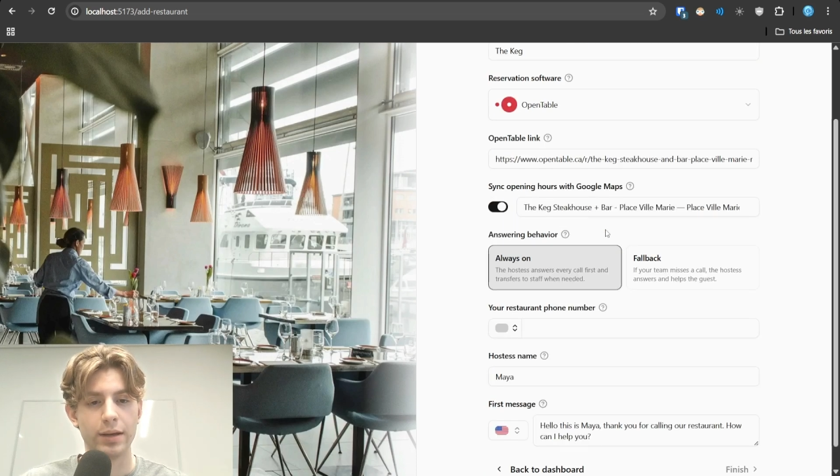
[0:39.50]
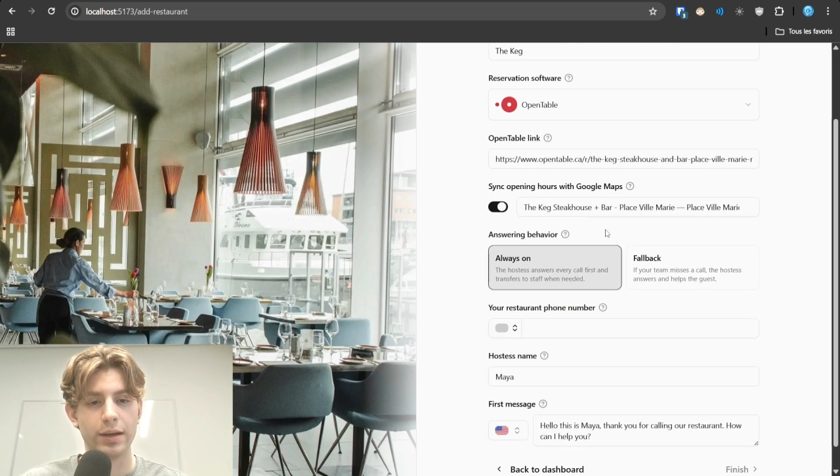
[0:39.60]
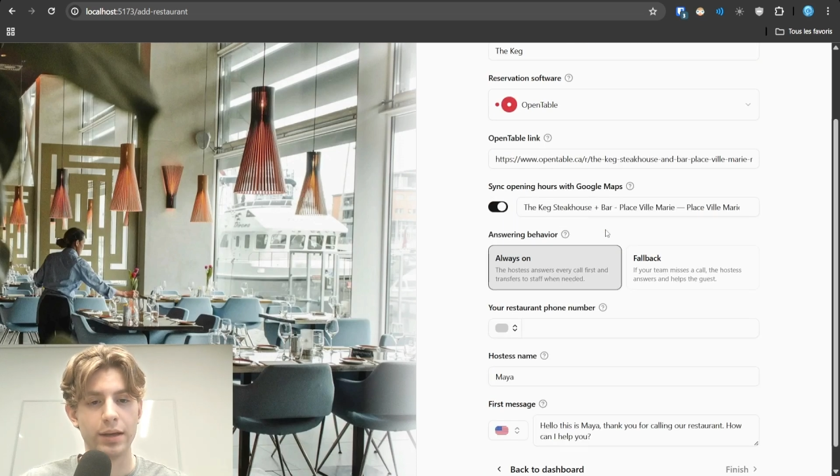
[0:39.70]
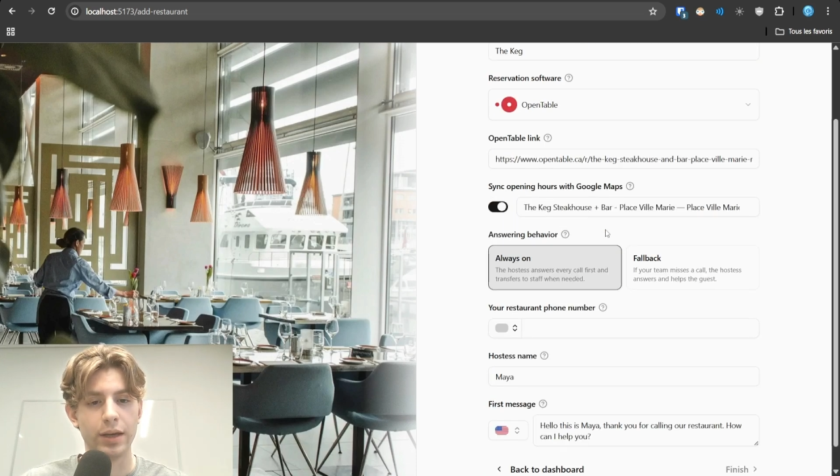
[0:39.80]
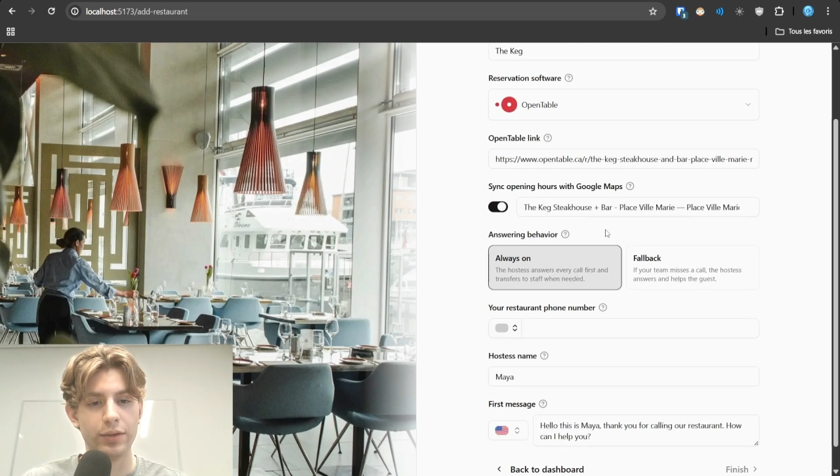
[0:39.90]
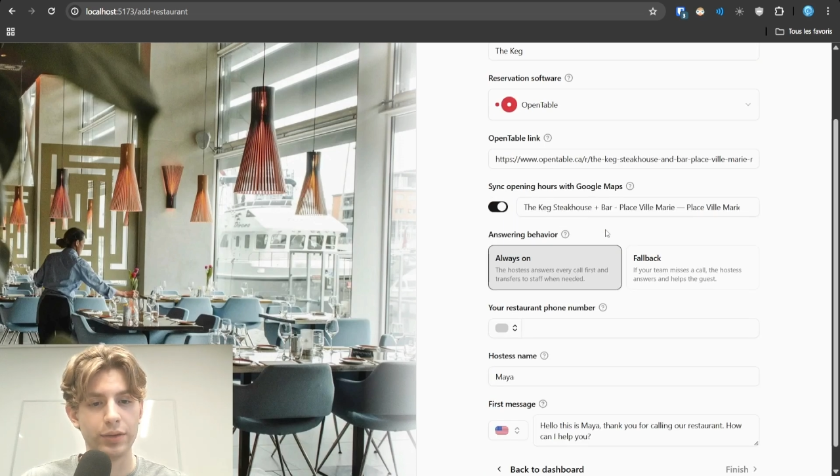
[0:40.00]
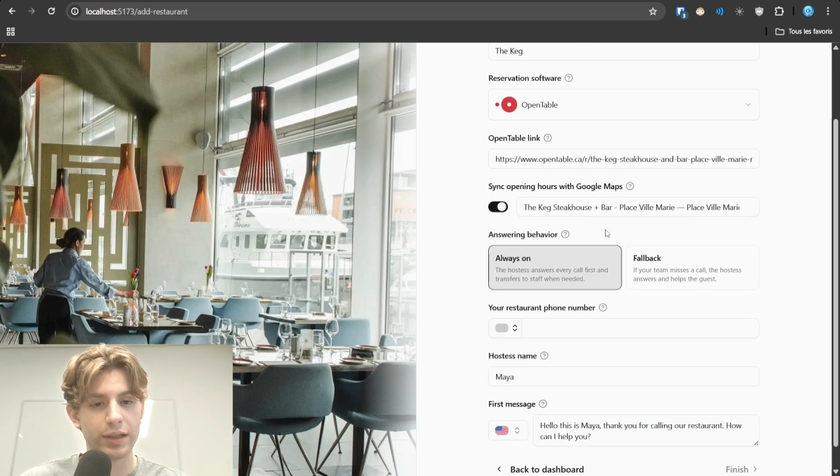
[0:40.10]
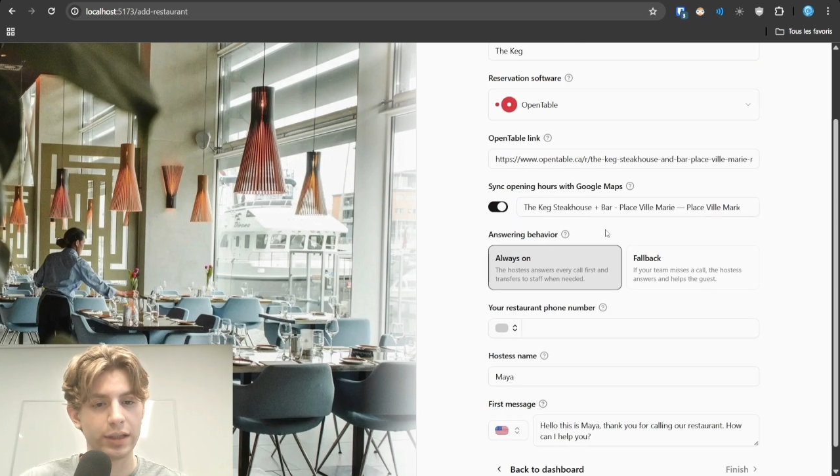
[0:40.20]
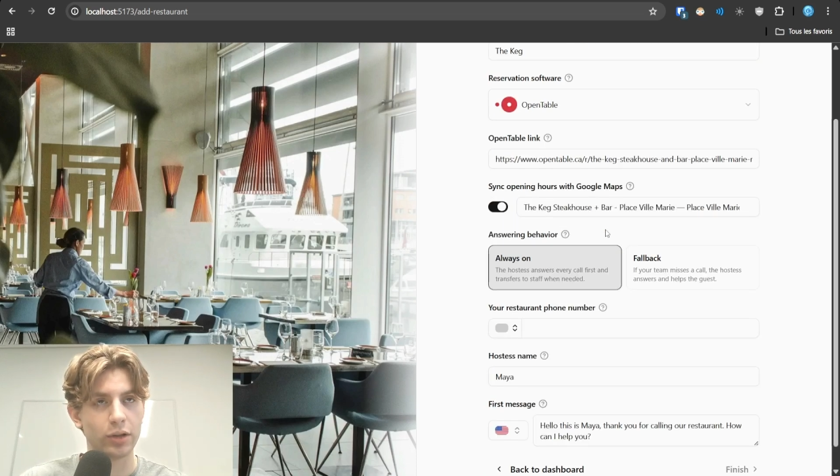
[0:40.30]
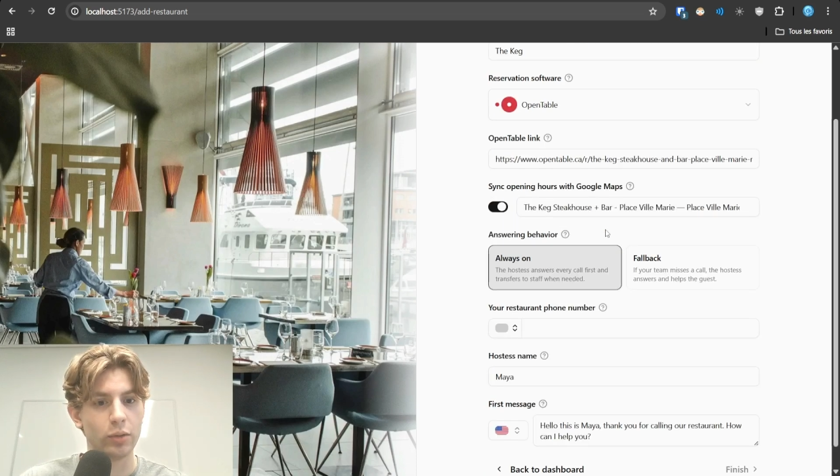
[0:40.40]
If you
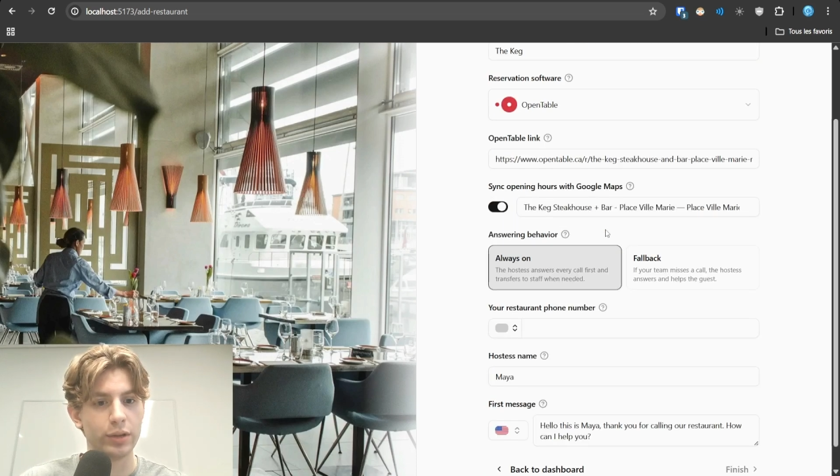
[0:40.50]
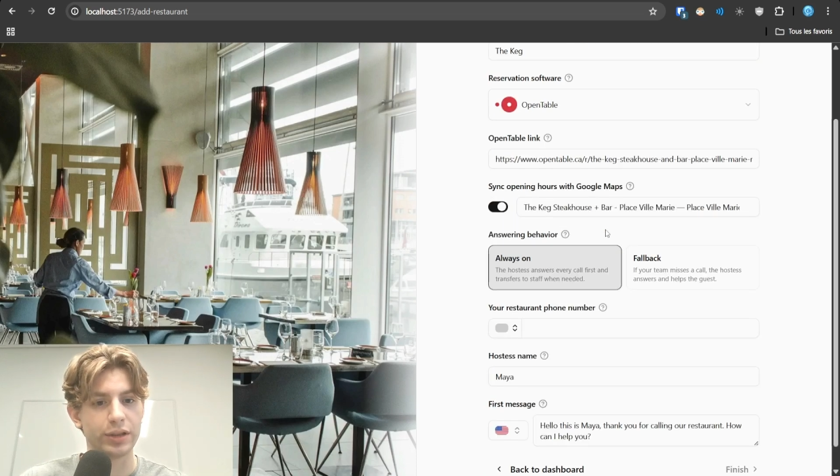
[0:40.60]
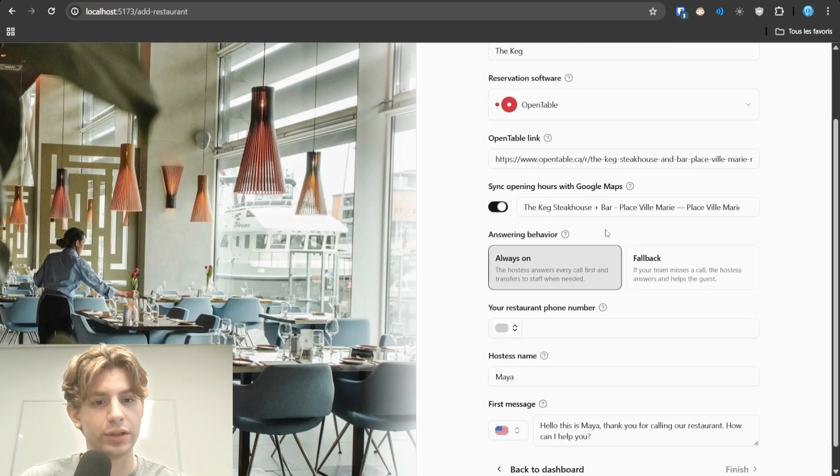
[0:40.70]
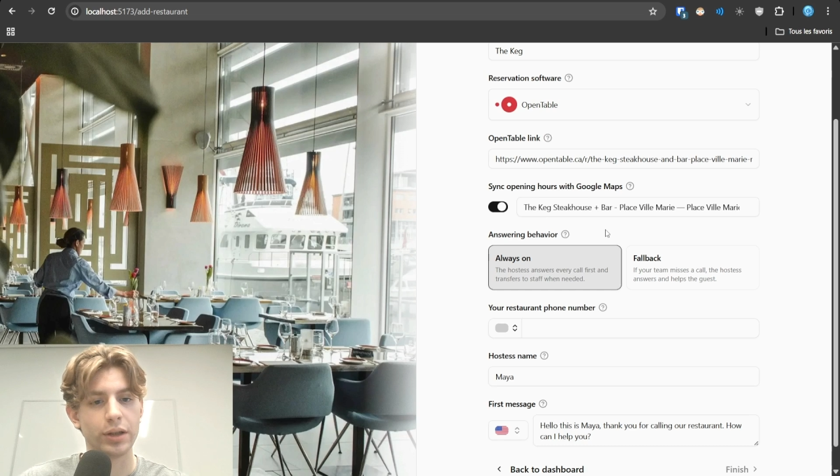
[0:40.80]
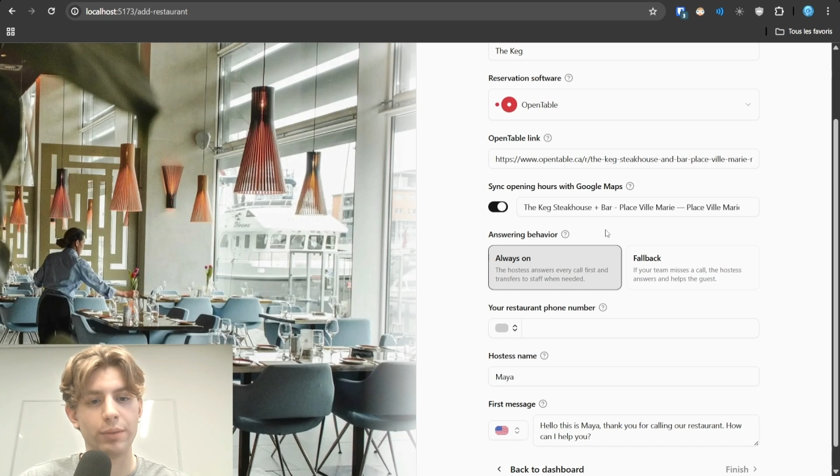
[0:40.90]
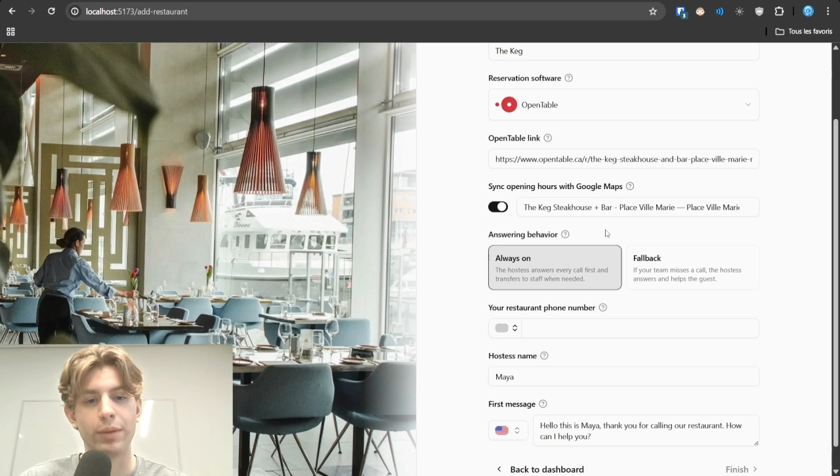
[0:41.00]
select Always On,